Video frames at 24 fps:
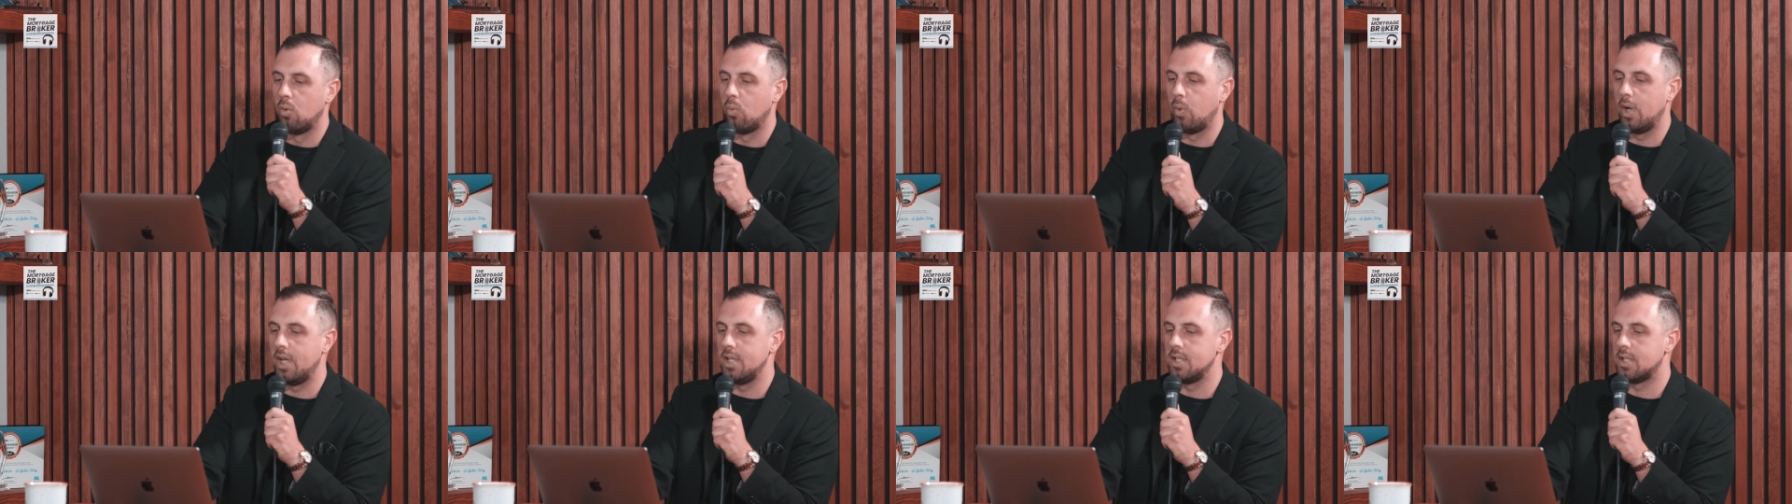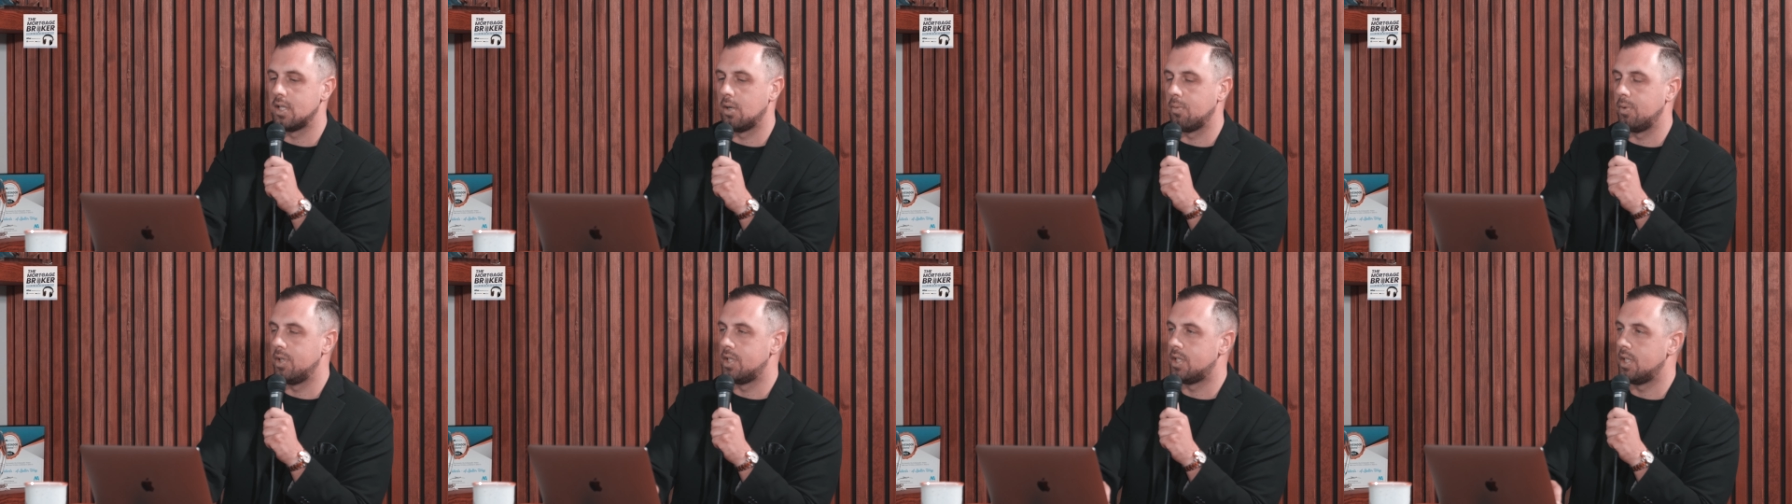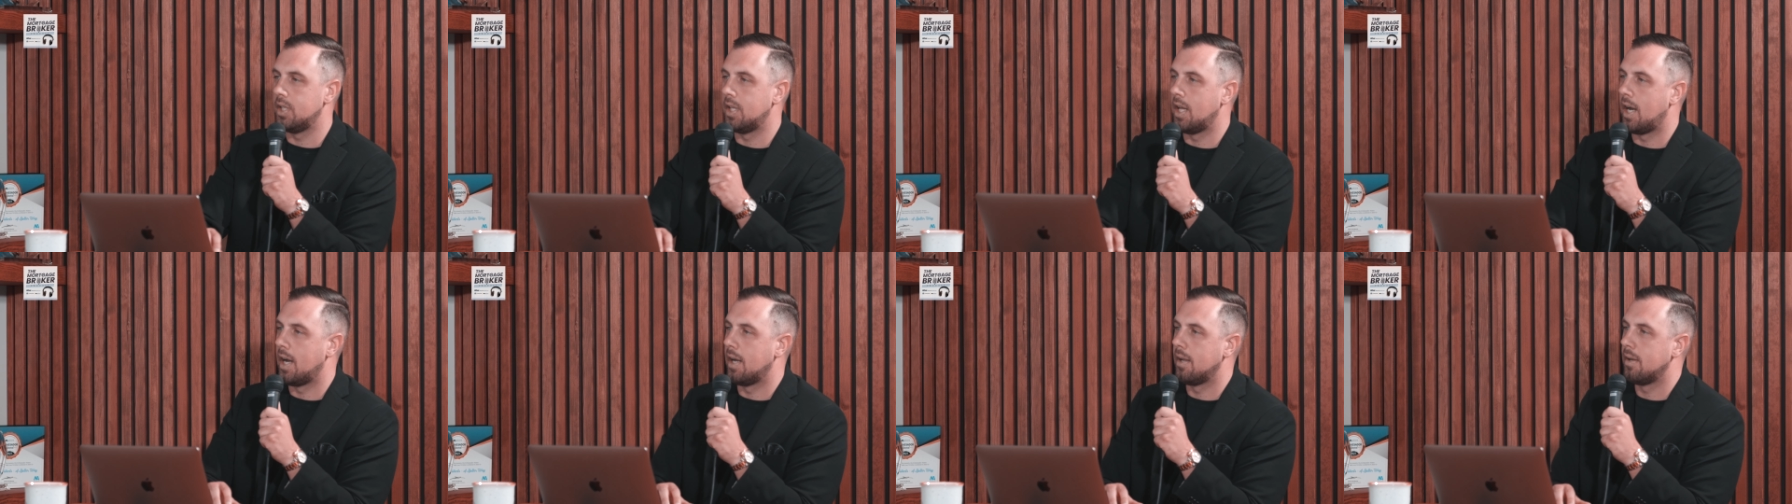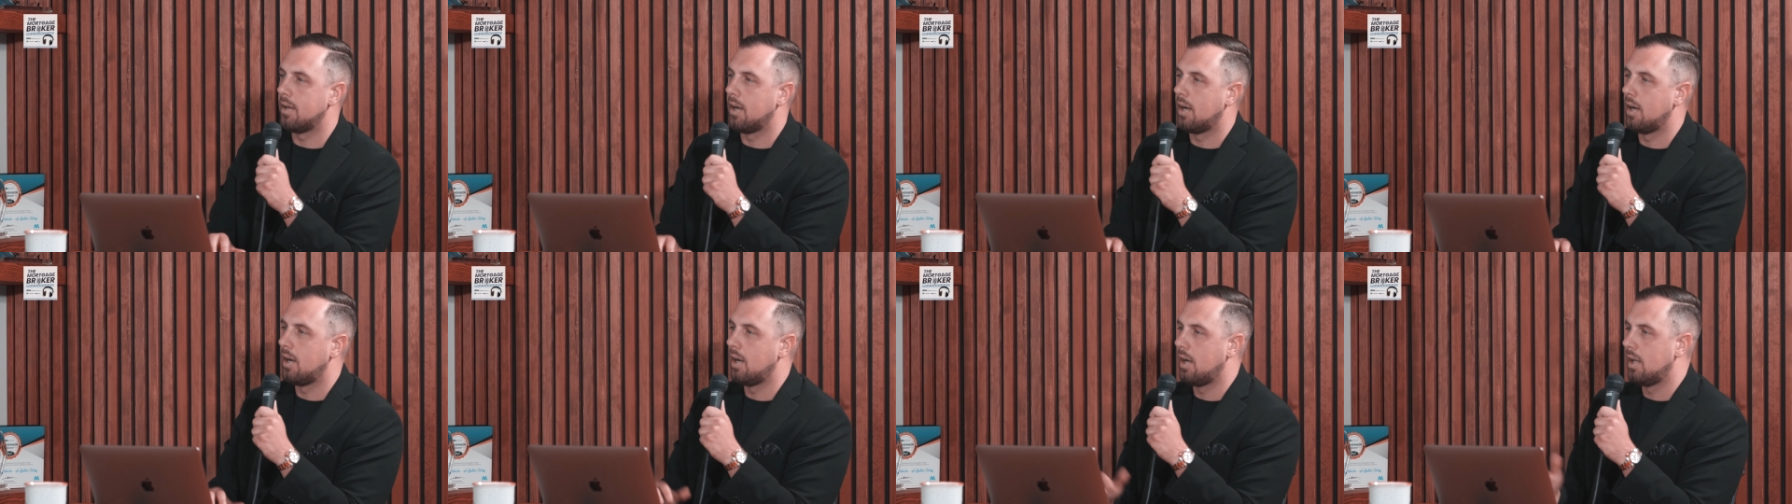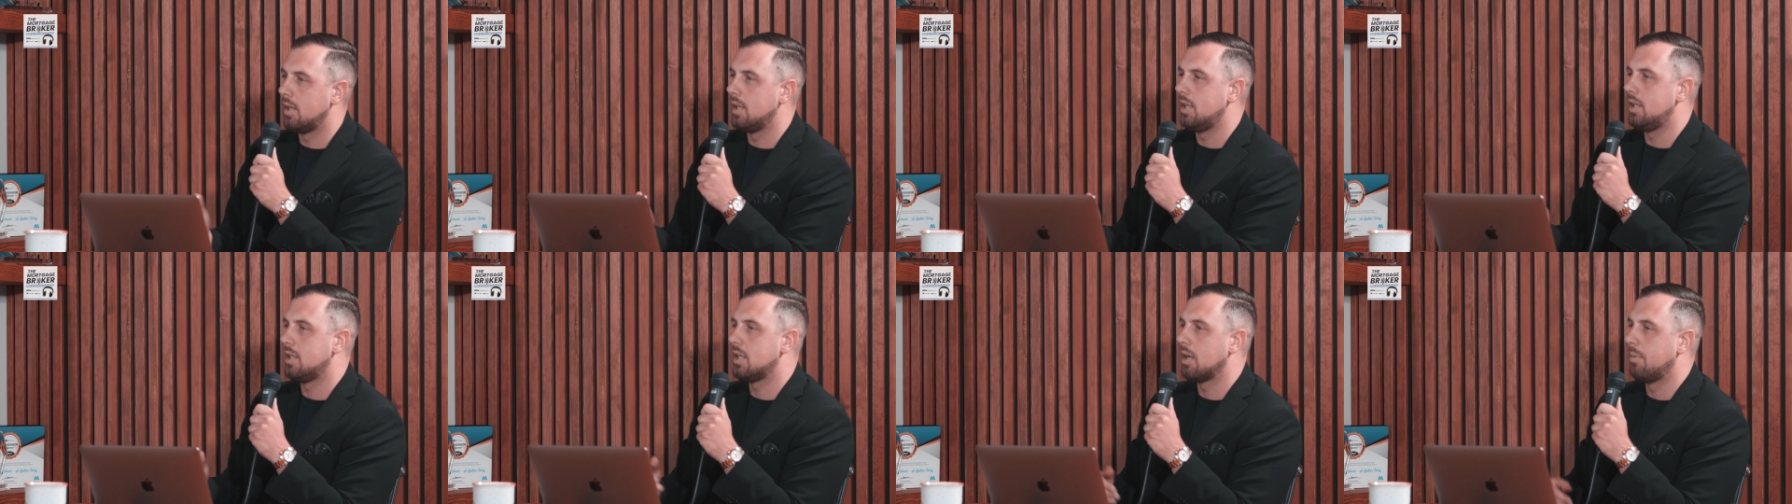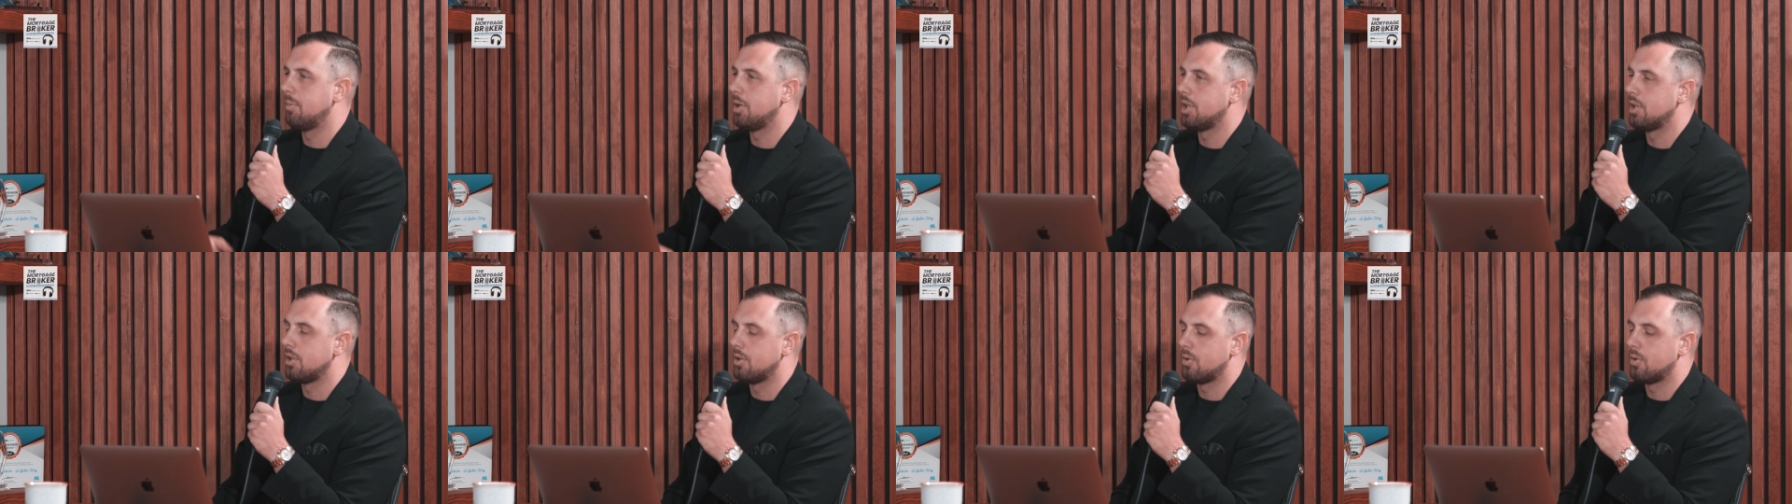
ways that we see that a lead coming in